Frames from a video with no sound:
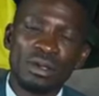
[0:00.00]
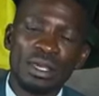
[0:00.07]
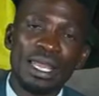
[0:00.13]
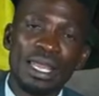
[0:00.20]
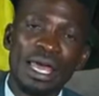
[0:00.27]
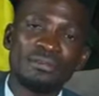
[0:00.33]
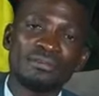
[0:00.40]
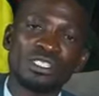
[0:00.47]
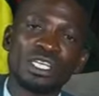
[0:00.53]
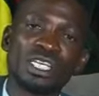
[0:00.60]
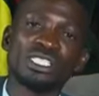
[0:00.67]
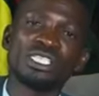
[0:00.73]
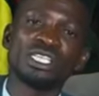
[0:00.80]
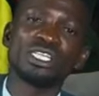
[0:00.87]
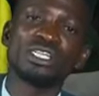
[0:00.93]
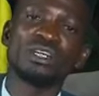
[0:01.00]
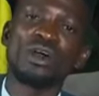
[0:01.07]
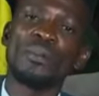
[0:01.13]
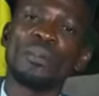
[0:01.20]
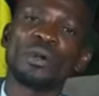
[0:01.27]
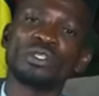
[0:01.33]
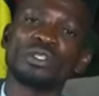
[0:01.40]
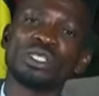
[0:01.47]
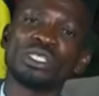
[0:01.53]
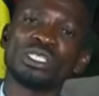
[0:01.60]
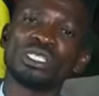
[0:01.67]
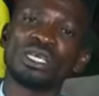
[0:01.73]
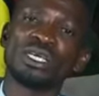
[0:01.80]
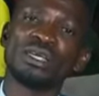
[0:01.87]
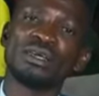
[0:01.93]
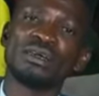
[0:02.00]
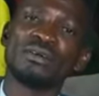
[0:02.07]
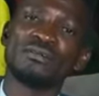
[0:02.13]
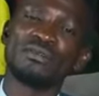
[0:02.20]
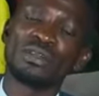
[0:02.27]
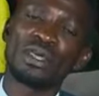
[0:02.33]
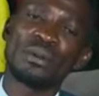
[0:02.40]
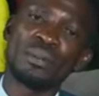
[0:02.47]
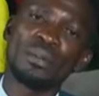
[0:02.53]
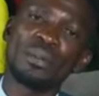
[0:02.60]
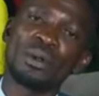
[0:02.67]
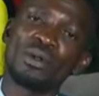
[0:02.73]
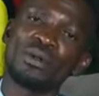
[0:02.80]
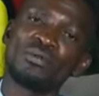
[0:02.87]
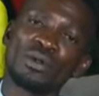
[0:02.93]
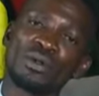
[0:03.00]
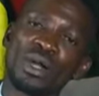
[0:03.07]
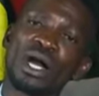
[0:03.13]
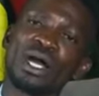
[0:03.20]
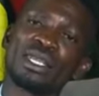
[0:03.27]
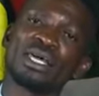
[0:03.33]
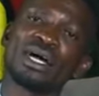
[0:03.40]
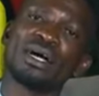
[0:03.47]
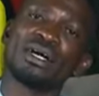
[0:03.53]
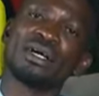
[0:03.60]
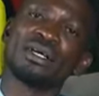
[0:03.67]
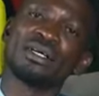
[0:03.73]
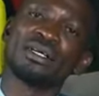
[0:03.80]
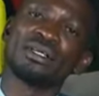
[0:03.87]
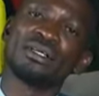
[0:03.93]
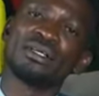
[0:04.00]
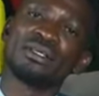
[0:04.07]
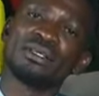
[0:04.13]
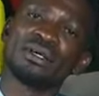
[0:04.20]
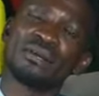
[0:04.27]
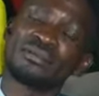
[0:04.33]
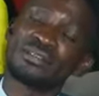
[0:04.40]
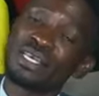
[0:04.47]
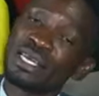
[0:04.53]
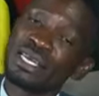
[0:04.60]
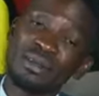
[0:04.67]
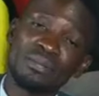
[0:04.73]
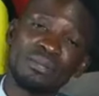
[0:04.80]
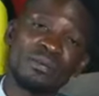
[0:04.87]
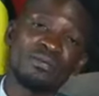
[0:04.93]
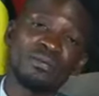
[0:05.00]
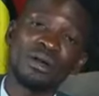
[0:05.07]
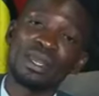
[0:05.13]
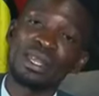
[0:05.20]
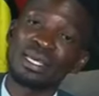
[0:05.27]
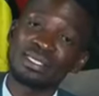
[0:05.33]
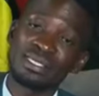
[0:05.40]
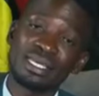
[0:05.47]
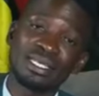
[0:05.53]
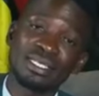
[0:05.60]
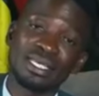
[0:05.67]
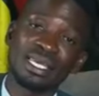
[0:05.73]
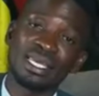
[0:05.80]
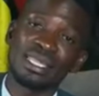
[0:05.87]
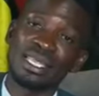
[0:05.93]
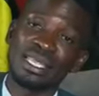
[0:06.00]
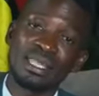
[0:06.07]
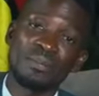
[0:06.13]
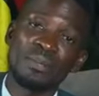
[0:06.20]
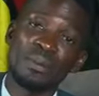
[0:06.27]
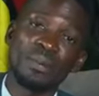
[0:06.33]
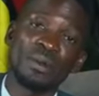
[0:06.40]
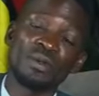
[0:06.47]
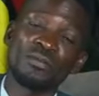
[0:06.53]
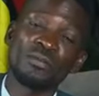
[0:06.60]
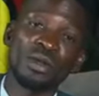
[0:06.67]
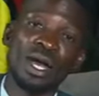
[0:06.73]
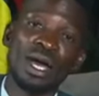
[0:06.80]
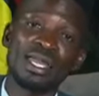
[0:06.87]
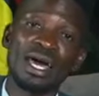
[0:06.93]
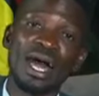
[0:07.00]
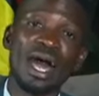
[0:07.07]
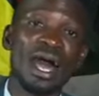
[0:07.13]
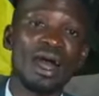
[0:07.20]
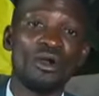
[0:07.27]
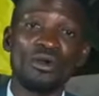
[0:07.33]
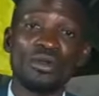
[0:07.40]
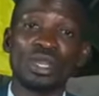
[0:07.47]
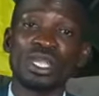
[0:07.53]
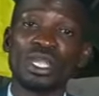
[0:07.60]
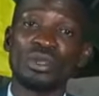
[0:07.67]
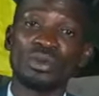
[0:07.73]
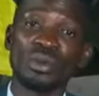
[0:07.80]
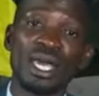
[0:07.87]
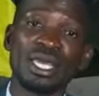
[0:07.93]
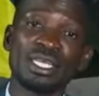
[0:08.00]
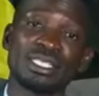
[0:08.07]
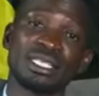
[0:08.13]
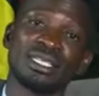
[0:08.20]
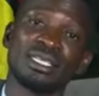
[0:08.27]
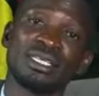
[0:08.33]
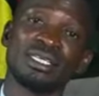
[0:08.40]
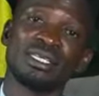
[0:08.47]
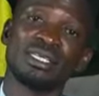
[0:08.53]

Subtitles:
a life-changing opportunity for the people of Uganda. I've said it before and I say it again, that the people of Uganda are already united.